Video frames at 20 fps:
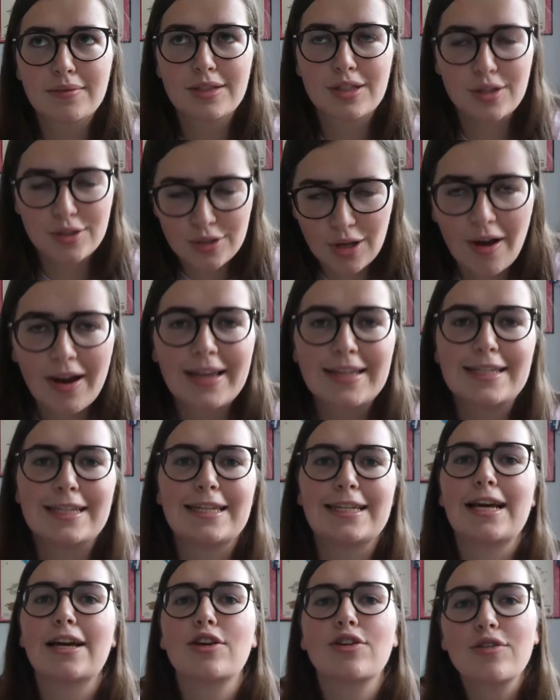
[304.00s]

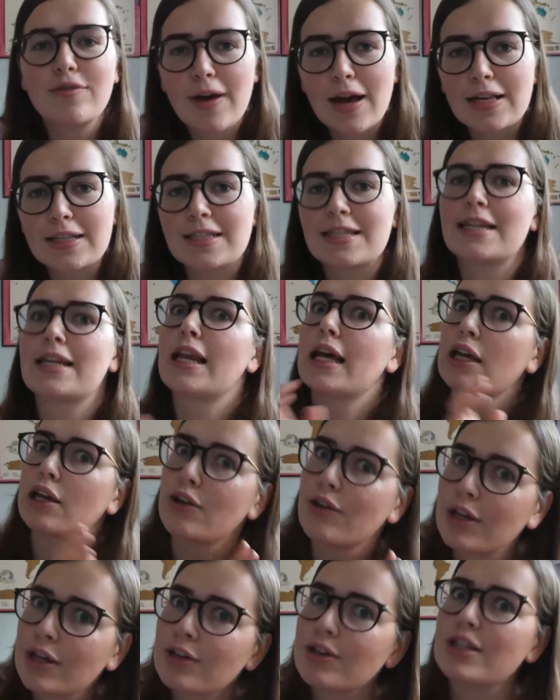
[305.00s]
society at university, like
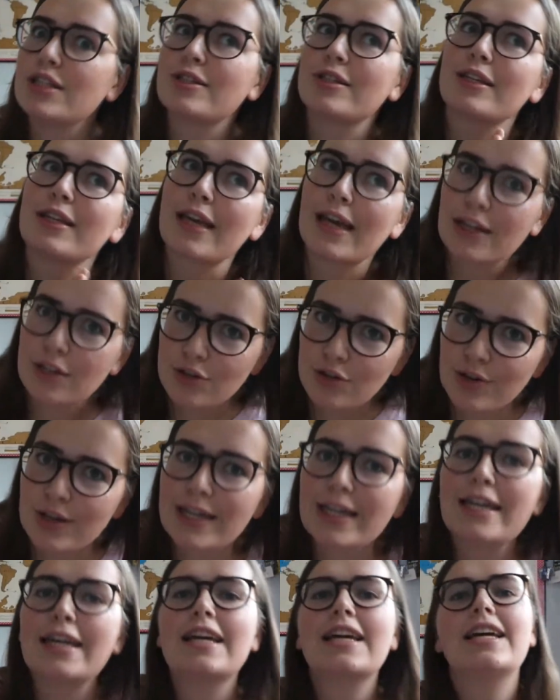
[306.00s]
you're at uni to get a
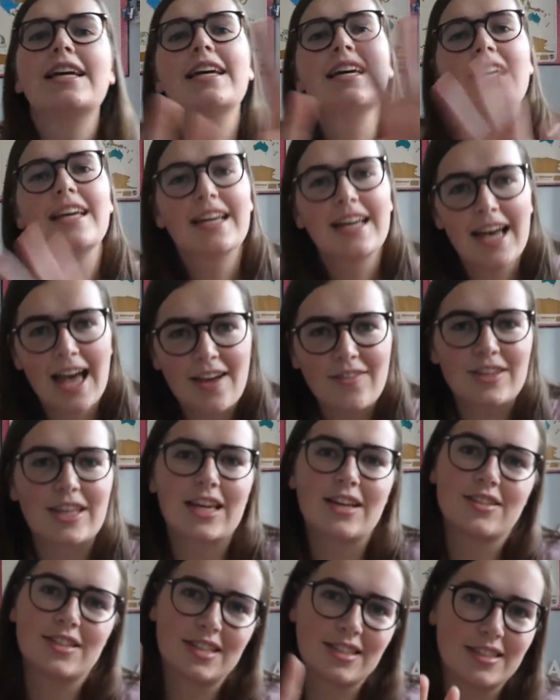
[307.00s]
degree. Everything
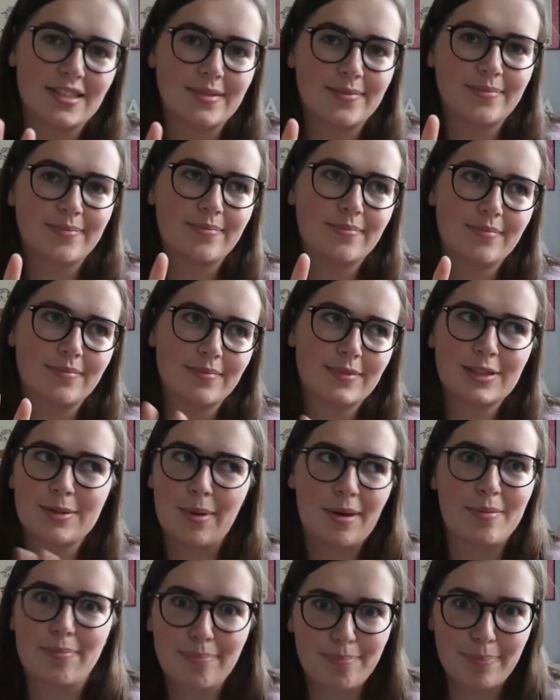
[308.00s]
else is to
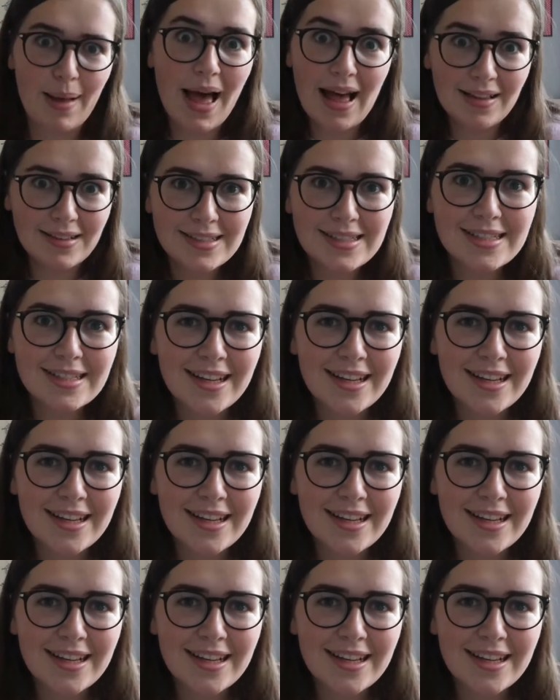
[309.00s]
make pals.